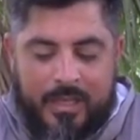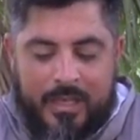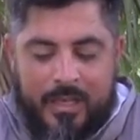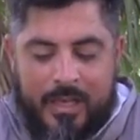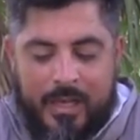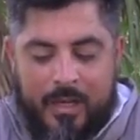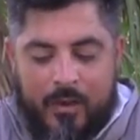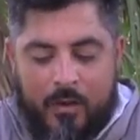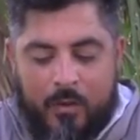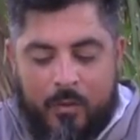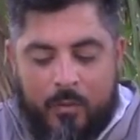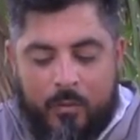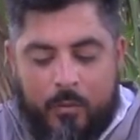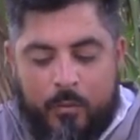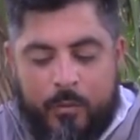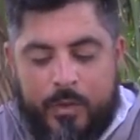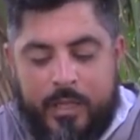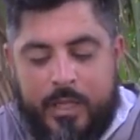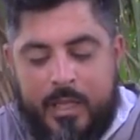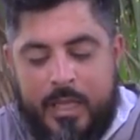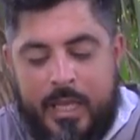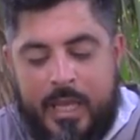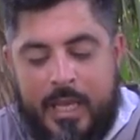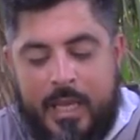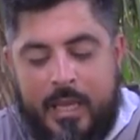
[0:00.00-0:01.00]
Now,
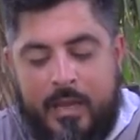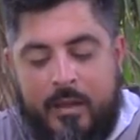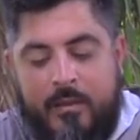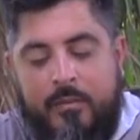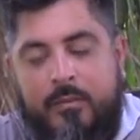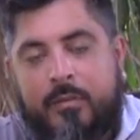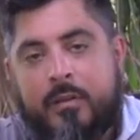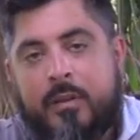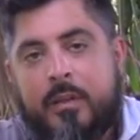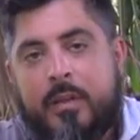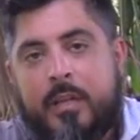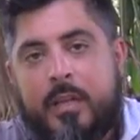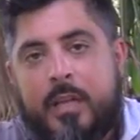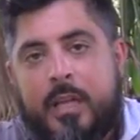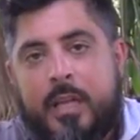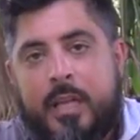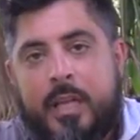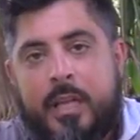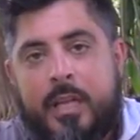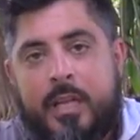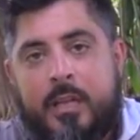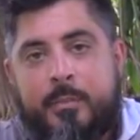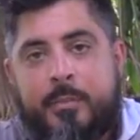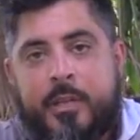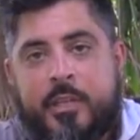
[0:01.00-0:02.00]
we didn't have
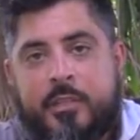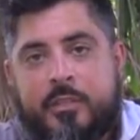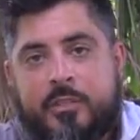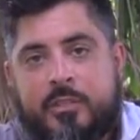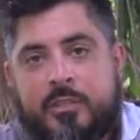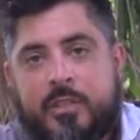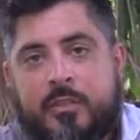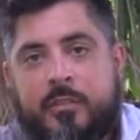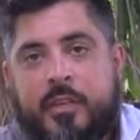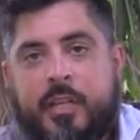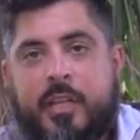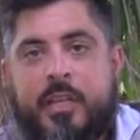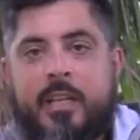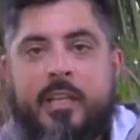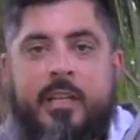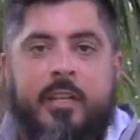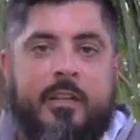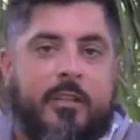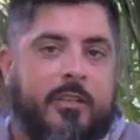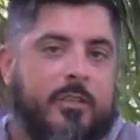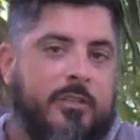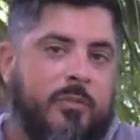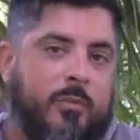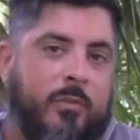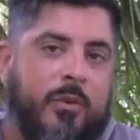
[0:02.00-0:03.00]
any pictures of any
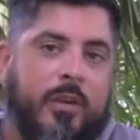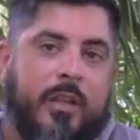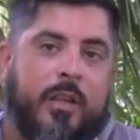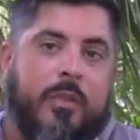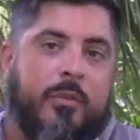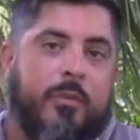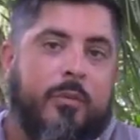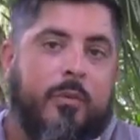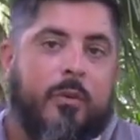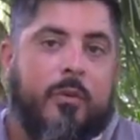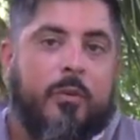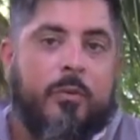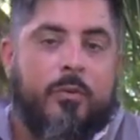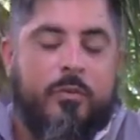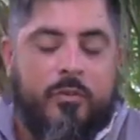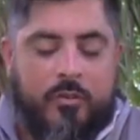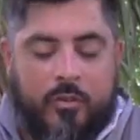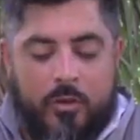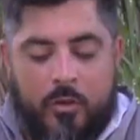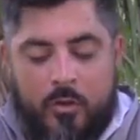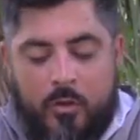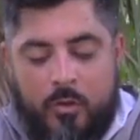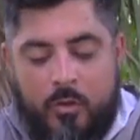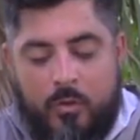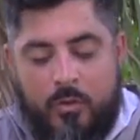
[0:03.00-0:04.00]
deers running through,
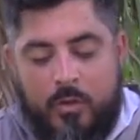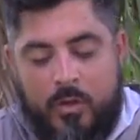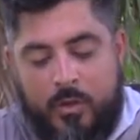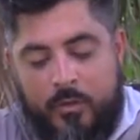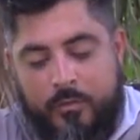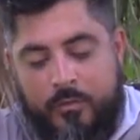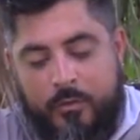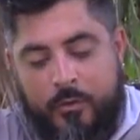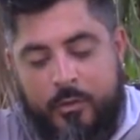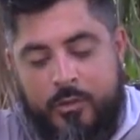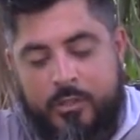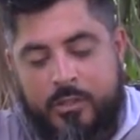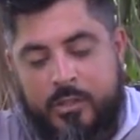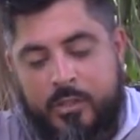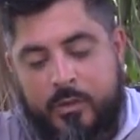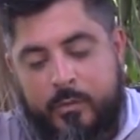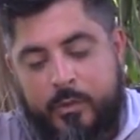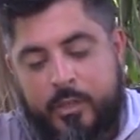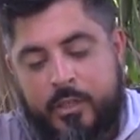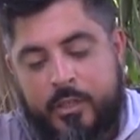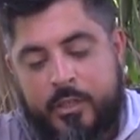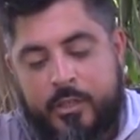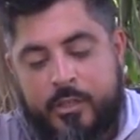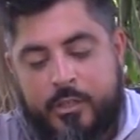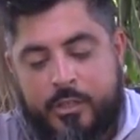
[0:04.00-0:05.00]
so unfortunately
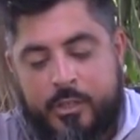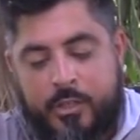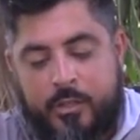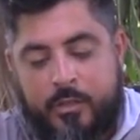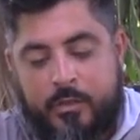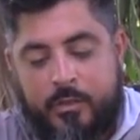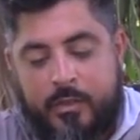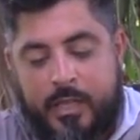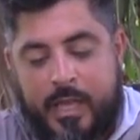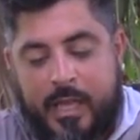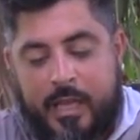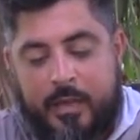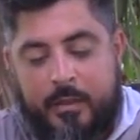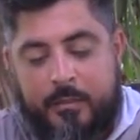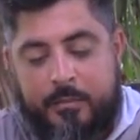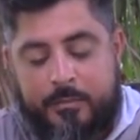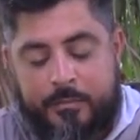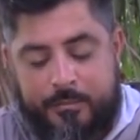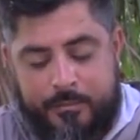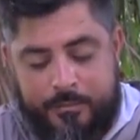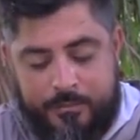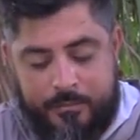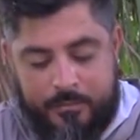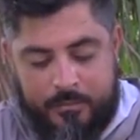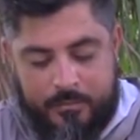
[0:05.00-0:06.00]
we couldn't show you that,
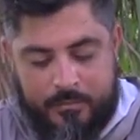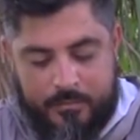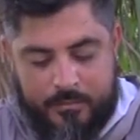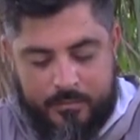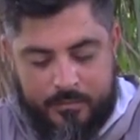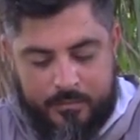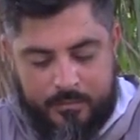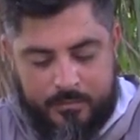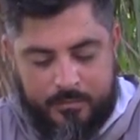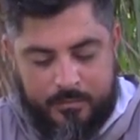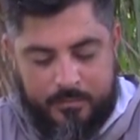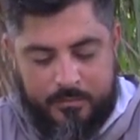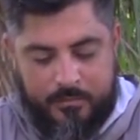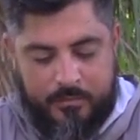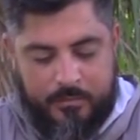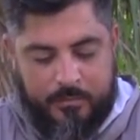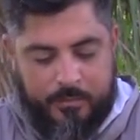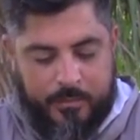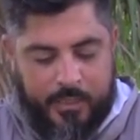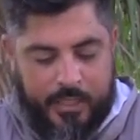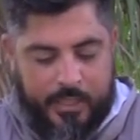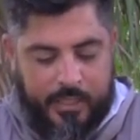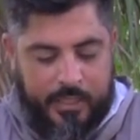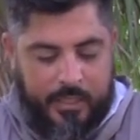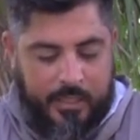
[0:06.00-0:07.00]

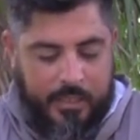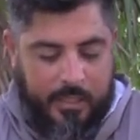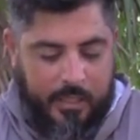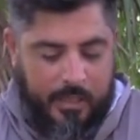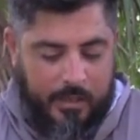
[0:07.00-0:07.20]
but